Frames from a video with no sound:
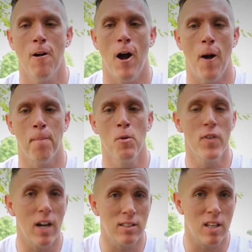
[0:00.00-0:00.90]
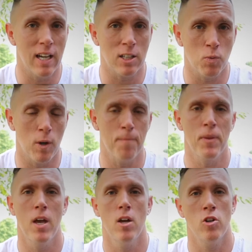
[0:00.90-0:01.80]
Uh, moving on to the next one,
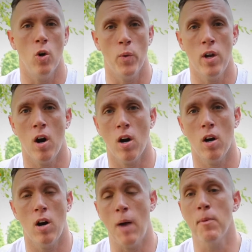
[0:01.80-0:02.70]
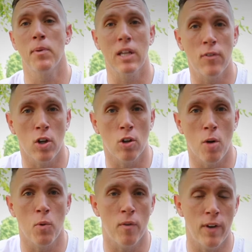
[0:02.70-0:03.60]
you know, we are, I'm a believer in
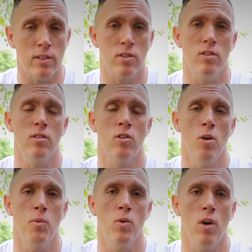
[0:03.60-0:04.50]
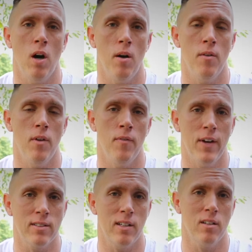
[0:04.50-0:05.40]
global investor, global uh,
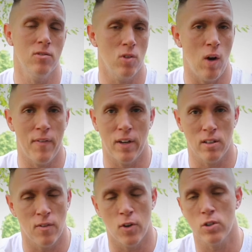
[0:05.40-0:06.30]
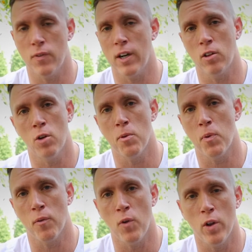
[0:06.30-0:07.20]
investing, so having a diversified global
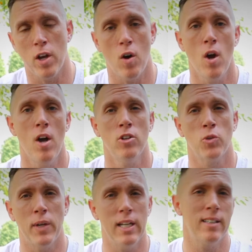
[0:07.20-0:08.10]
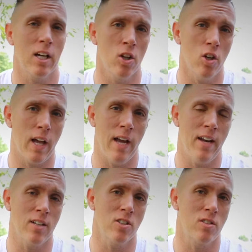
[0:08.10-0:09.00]
portfolio. So we need to take a look at
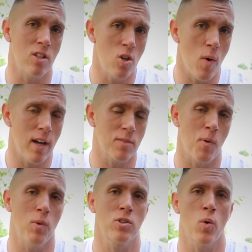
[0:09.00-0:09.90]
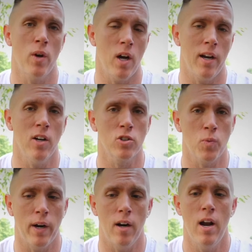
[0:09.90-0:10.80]
not just the US, but what's going on
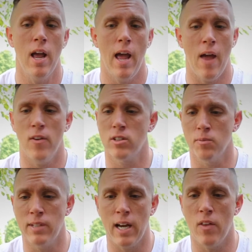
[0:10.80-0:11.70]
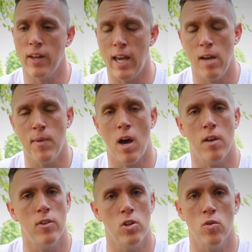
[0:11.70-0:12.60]
elsewhere. And there's some data that came out
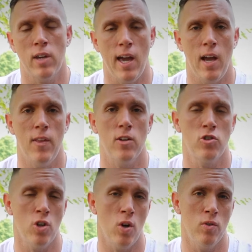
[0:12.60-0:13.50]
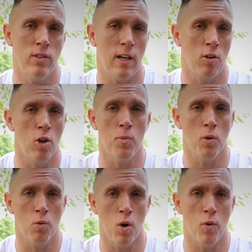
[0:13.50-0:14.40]
of the UK that shows that global
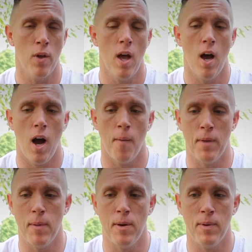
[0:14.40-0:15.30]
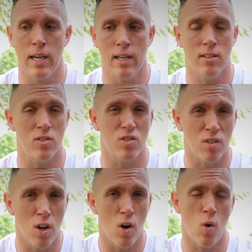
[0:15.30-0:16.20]
growth uh, may be beginning to
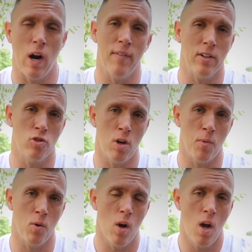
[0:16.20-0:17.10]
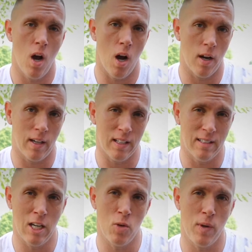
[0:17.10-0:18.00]
slow or having trouble uh,
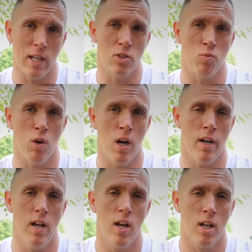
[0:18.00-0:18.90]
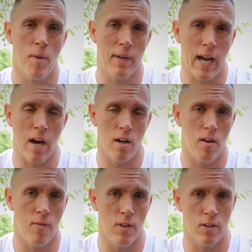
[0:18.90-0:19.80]
continuing its run coming out
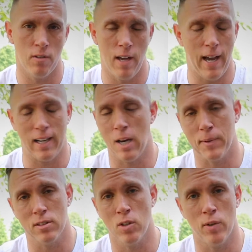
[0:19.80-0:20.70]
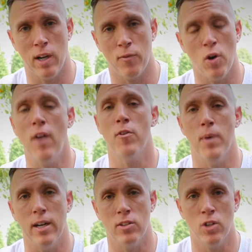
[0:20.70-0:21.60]
of the economic slowdown for
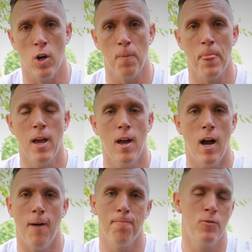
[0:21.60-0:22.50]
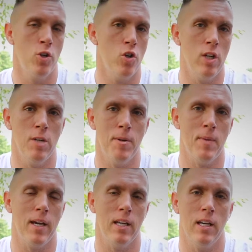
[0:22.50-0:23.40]
everybody. So um, do you need to be
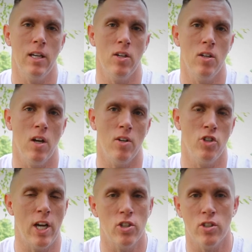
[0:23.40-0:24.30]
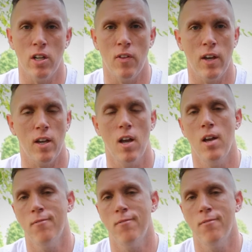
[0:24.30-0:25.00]
making any uh, changes to anything?